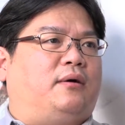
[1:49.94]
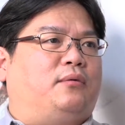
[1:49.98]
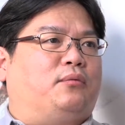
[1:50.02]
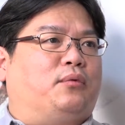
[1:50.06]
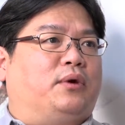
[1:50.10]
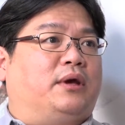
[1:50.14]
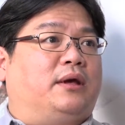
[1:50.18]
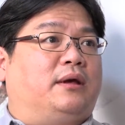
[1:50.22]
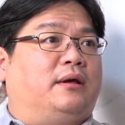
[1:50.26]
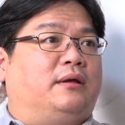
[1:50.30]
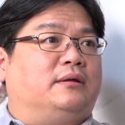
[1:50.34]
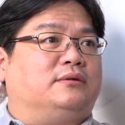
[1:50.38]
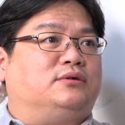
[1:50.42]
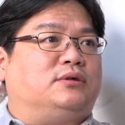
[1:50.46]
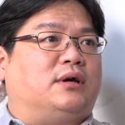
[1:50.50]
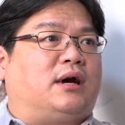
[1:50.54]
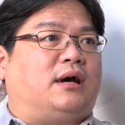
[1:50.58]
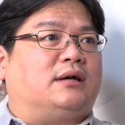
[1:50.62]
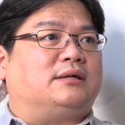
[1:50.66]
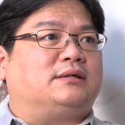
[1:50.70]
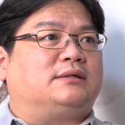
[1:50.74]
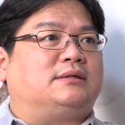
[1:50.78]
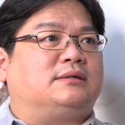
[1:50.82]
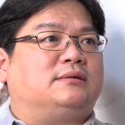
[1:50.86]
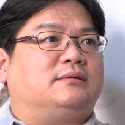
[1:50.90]
we
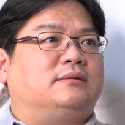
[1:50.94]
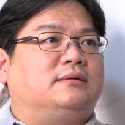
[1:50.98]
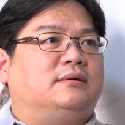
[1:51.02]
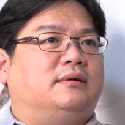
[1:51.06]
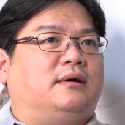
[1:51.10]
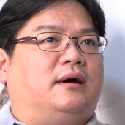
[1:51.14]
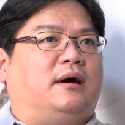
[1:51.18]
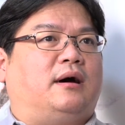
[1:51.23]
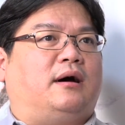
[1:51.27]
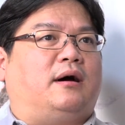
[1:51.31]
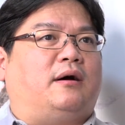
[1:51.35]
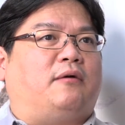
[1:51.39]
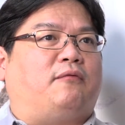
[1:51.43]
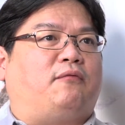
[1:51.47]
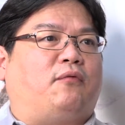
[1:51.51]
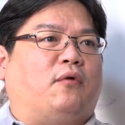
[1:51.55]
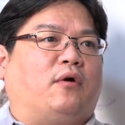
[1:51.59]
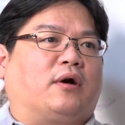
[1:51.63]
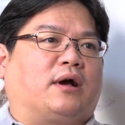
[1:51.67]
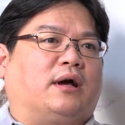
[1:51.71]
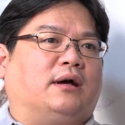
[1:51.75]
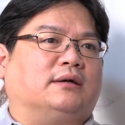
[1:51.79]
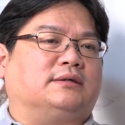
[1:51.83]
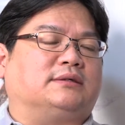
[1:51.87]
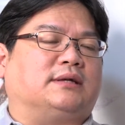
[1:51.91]
just
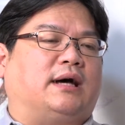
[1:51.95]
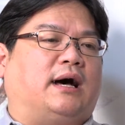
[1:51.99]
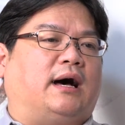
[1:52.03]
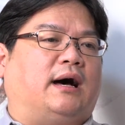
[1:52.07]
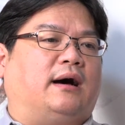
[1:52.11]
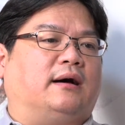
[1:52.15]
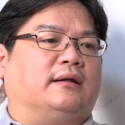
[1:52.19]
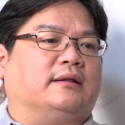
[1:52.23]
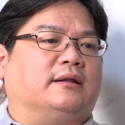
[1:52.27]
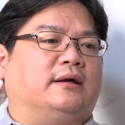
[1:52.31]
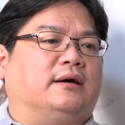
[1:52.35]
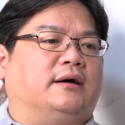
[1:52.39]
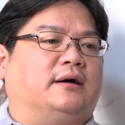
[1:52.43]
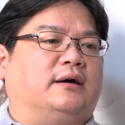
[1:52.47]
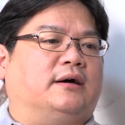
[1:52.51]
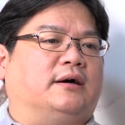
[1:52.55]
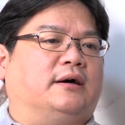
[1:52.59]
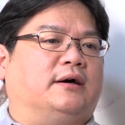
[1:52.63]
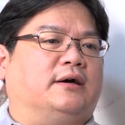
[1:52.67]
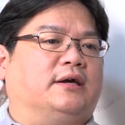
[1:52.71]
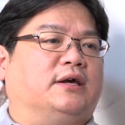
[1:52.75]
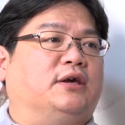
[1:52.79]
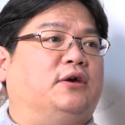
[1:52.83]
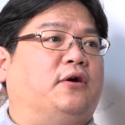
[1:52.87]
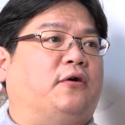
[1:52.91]
focus on
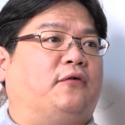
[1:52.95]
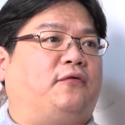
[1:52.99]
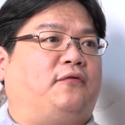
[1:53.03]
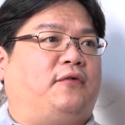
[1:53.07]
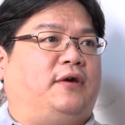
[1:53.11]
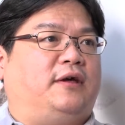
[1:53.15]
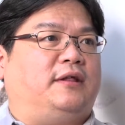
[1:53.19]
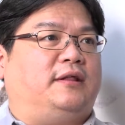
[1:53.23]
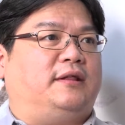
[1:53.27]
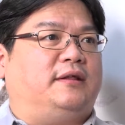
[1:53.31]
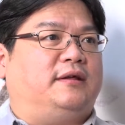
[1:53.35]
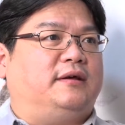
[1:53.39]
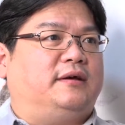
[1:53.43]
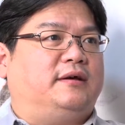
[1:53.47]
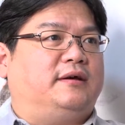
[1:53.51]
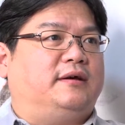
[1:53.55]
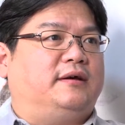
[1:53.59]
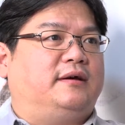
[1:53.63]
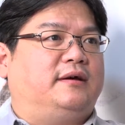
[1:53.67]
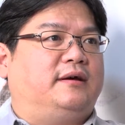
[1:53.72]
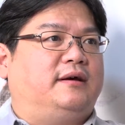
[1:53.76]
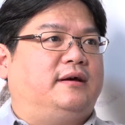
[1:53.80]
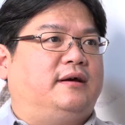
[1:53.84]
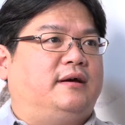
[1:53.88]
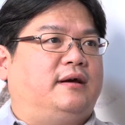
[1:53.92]
the eel feed.
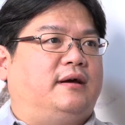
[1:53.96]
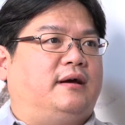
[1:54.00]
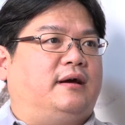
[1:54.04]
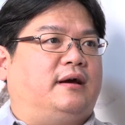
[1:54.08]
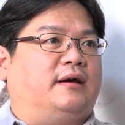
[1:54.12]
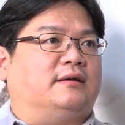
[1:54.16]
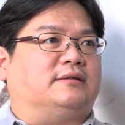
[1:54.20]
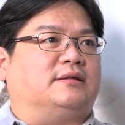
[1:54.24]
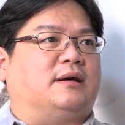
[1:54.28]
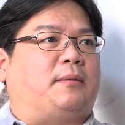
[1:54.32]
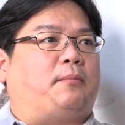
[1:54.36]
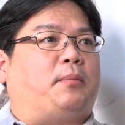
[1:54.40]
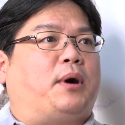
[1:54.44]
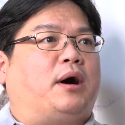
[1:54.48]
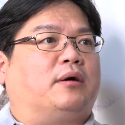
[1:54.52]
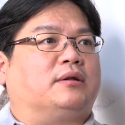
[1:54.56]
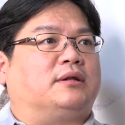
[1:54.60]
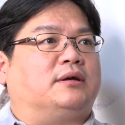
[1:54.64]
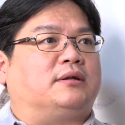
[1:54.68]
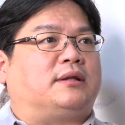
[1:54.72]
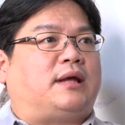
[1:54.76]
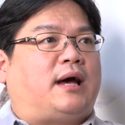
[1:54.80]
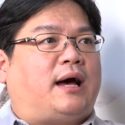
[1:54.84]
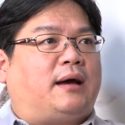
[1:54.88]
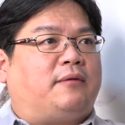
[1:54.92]
It's a
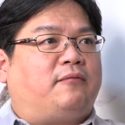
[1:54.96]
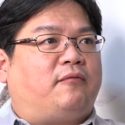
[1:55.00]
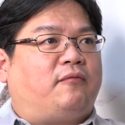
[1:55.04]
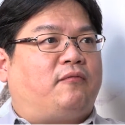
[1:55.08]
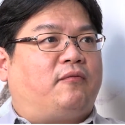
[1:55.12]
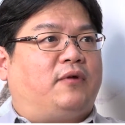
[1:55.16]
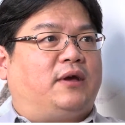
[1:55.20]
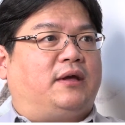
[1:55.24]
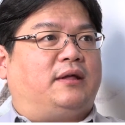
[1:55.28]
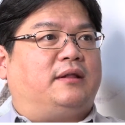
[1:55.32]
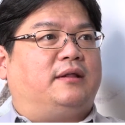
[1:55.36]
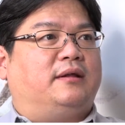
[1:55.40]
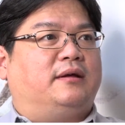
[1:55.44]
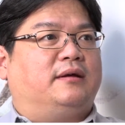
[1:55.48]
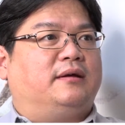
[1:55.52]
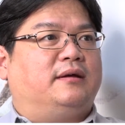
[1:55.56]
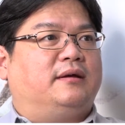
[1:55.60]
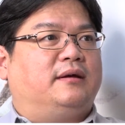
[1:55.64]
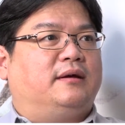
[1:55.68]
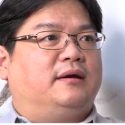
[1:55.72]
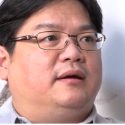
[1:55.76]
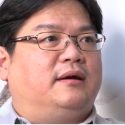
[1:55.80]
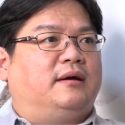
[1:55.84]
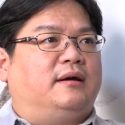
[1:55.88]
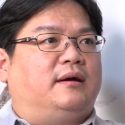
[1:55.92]
powder type feed.
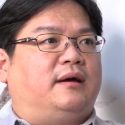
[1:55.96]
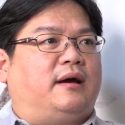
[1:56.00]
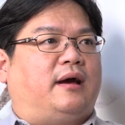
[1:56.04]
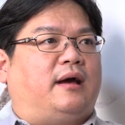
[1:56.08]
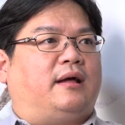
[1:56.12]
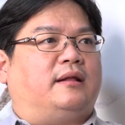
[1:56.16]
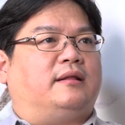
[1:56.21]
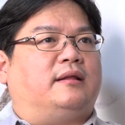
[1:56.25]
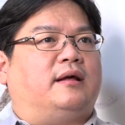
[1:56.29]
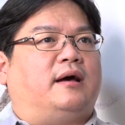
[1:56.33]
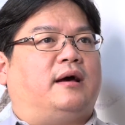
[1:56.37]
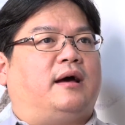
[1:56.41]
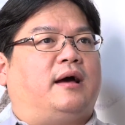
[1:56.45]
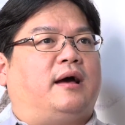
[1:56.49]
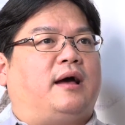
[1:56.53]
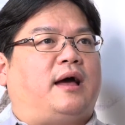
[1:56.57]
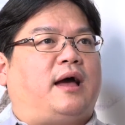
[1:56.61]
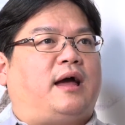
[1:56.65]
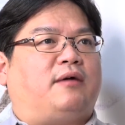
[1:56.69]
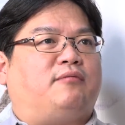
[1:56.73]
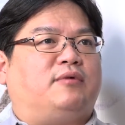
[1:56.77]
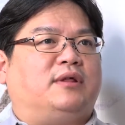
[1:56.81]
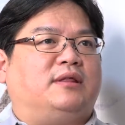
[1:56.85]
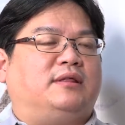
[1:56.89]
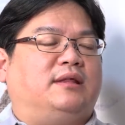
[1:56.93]
And
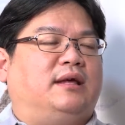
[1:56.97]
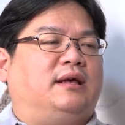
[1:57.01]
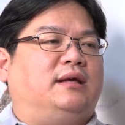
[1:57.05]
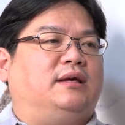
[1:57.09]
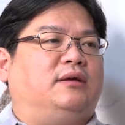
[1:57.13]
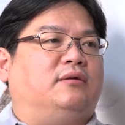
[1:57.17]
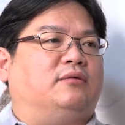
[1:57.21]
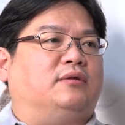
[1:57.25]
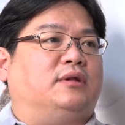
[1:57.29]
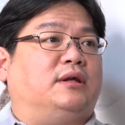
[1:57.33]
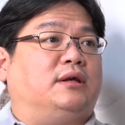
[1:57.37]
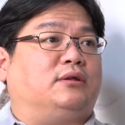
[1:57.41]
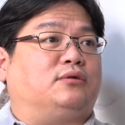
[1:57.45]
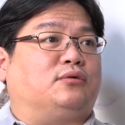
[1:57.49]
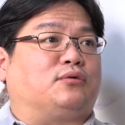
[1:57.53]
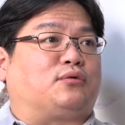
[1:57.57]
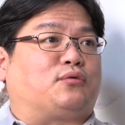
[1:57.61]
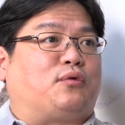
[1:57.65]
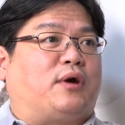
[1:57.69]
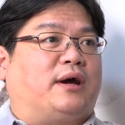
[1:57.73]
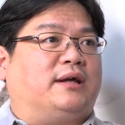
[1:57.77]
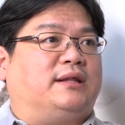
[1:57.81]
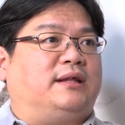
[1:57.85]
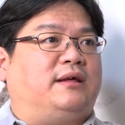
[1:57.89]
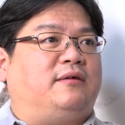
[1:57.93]
everything you need to
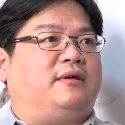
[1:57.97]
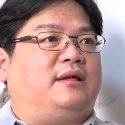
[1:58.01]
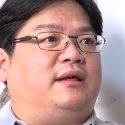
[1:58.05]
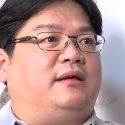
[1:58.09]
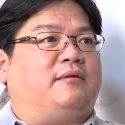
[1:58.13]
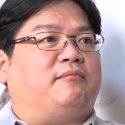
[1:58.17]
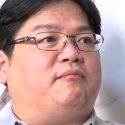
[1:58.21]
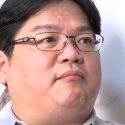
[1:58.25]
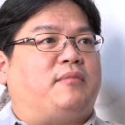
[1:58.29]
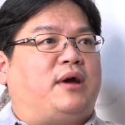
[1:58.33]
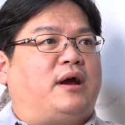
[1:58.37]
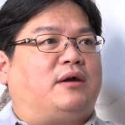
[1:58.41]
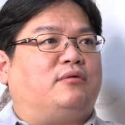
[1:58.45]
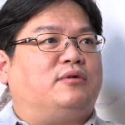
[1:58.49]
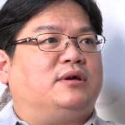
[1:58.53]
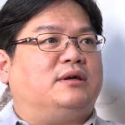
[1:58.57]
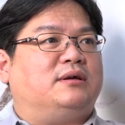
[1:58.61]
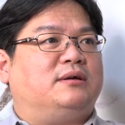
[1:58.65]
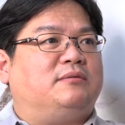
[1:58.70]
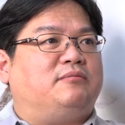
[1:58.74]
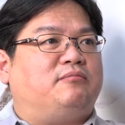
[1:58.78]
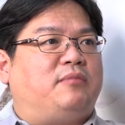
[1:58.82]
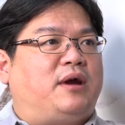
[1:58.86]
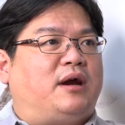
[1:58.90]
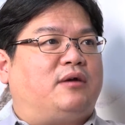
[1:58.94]
grind in
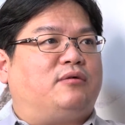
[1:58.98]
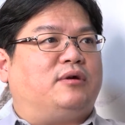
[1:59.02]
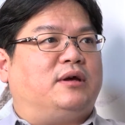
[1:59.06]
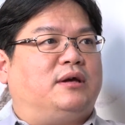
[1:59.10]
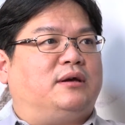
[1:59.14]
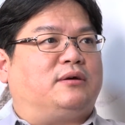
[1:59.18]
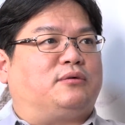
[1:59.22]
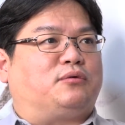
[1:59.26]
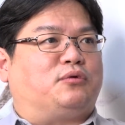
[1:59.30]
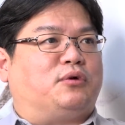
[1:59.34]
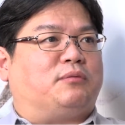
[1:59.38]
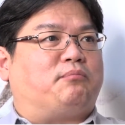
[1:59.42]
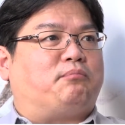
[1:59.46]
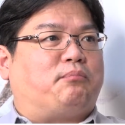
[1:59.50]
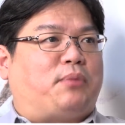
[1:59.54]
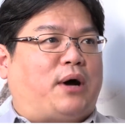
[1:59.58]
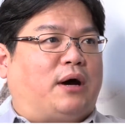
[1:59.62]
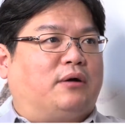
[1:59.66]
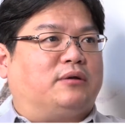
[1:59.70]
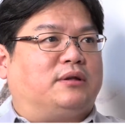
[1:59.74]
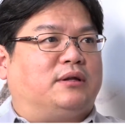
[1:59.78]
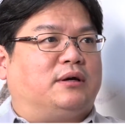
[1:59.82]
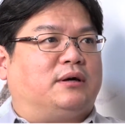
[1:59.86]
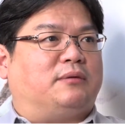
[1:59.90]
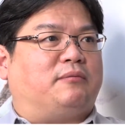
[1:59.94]
very, very good
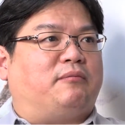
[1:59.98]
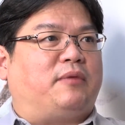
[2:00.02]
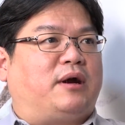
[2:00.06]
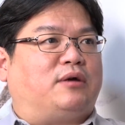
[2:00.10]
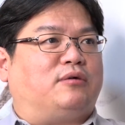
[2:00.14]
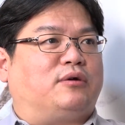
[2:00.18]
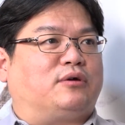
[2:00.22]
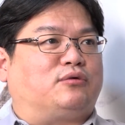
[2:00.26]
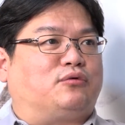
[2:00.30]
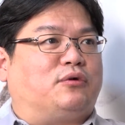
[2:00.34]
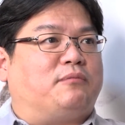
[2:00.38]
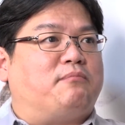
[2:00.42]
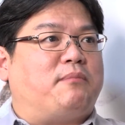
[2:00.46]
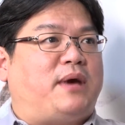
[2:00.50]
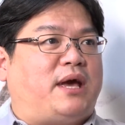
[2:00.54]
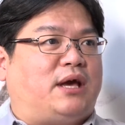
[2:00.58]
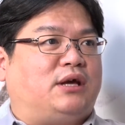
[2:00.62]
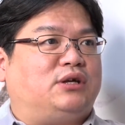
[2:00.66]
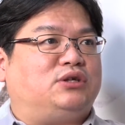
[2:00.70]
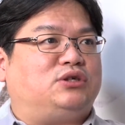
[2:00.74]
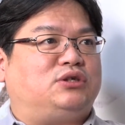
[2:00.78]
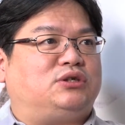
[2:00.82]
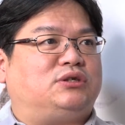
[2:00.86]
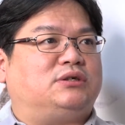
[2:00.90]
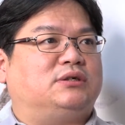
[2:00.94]
powder, very good
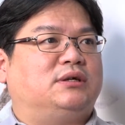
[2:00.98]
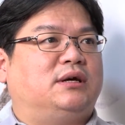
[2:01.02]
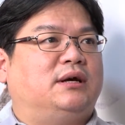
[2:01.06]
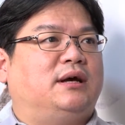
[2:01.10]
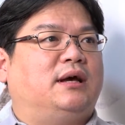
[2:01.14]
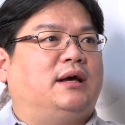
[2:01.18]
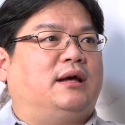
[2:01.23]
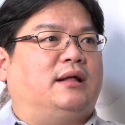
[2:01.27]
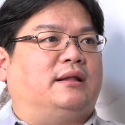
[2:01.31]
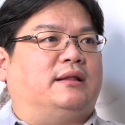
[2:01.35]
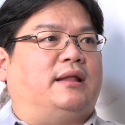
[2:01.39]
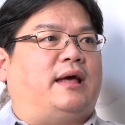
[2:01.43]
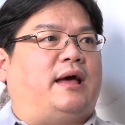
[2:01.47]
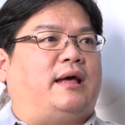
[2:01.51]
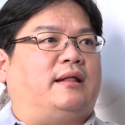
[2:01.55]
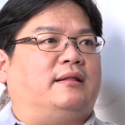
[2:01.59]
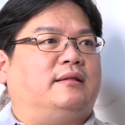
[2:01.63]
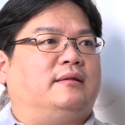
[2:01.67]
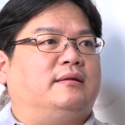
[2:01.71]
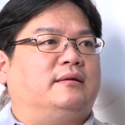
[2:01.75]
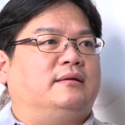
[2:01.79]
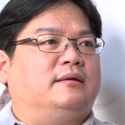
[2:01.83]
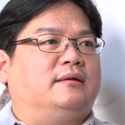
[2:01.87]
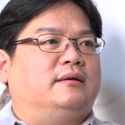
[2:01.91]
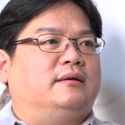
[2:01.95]
mesh, then